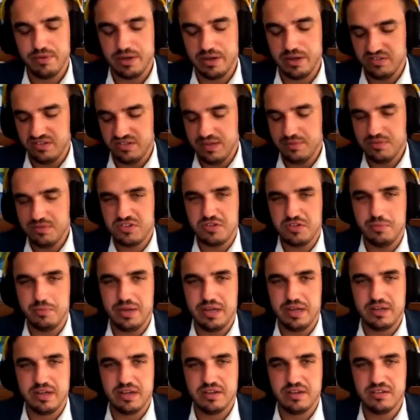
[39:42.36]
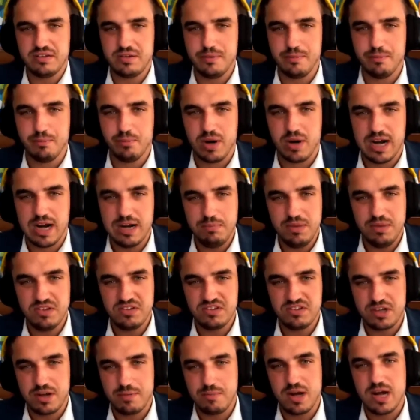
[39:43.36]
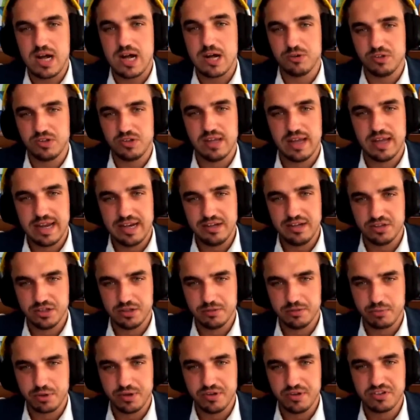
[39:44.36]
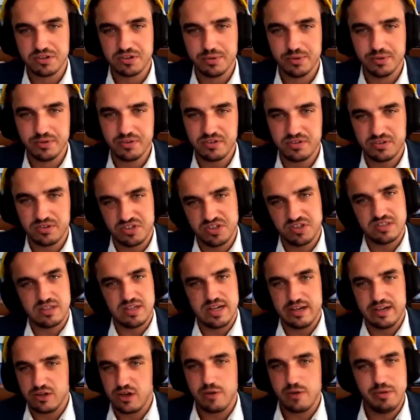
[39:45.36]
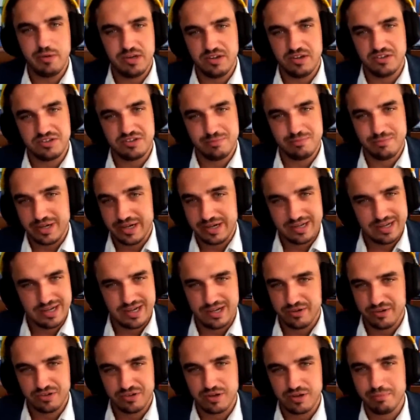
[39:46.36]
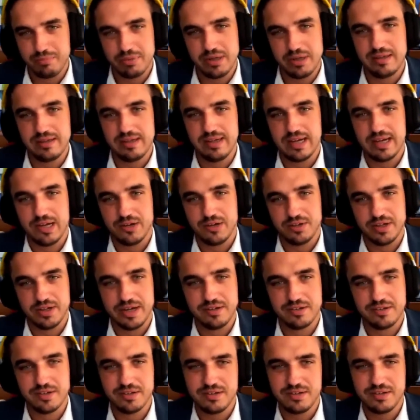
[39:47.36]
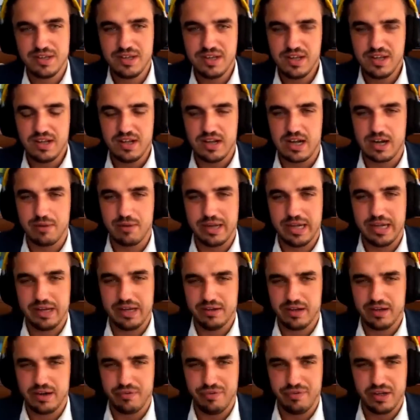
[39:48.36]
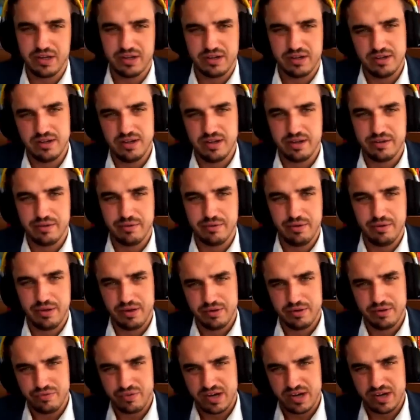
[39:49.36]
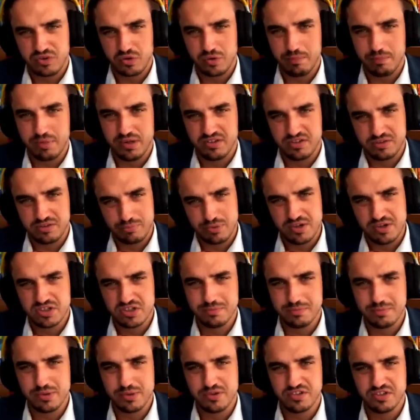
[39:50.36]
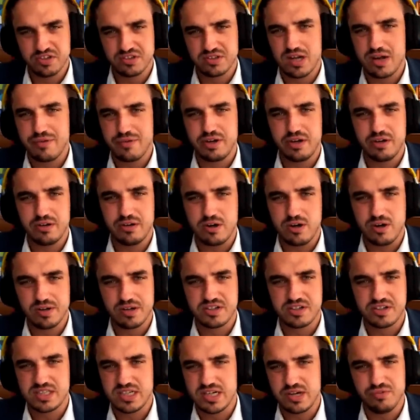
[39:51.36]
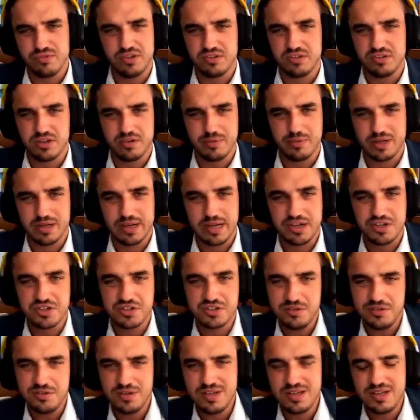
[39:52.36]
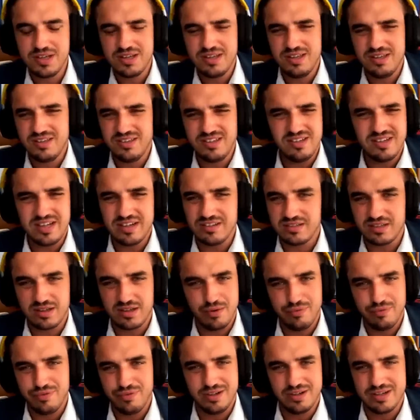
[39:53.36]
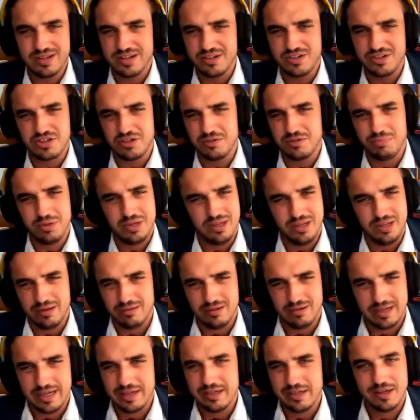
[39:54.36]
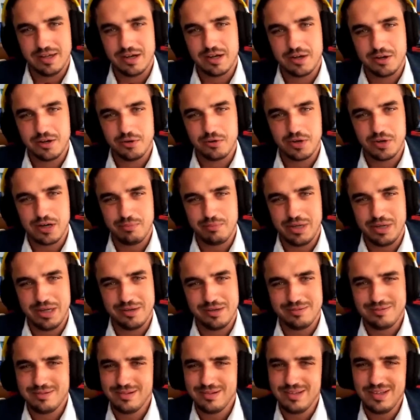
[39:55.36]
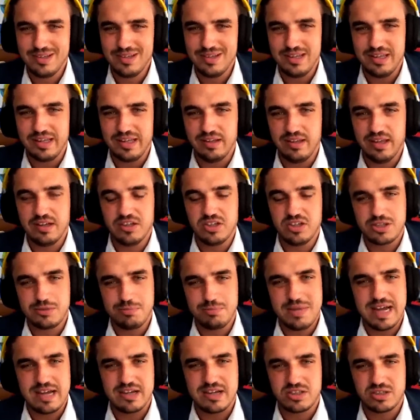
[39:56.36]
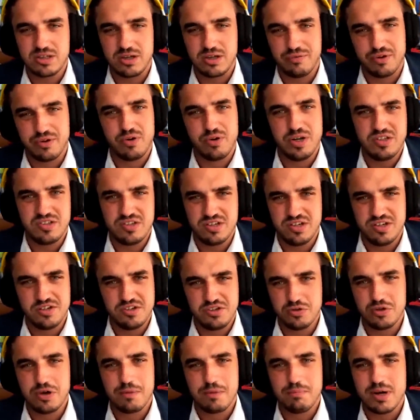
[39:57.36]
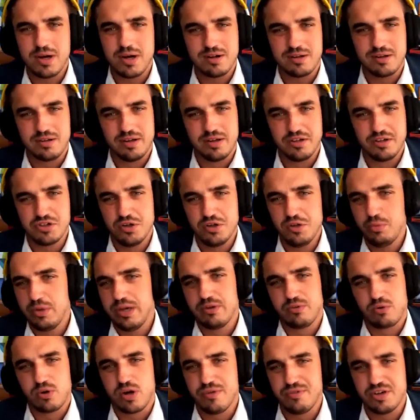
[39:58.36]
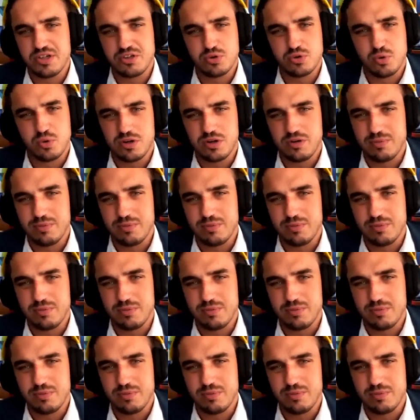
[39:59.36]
it seems to me this might be some outdated principles, just like communism by now is completely outdated. I mean, I think in the phrase from plus principles is Afrikaner self-determination. Isn't that something that should be let go? I mean, it smacks of a return to apartheid. Shouldn't we rather talk